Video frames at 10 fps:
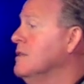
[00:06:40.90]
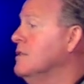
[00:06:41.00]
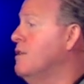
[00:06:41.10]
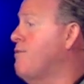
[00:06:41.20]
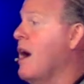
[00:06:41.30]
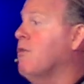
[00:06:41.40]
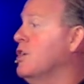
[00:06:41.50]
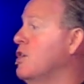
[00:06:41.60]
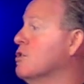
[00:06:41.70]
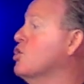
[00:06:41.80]
devour
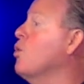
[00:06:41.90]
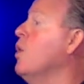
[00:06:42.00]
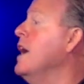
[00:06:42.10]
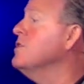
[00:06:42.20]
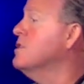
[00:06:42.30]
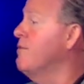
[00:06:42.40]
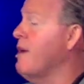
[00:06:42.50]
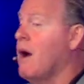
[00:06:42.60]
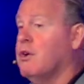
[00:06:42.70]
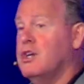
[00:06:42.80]
your trust,
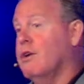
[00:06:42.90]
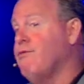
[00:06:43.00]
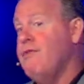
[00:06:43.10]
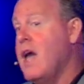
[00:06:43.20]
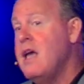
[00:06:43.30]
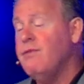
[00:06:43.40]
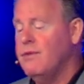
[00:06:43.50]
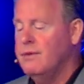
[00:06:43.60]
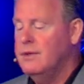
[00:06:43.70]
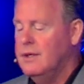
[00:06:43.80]
devour your faith.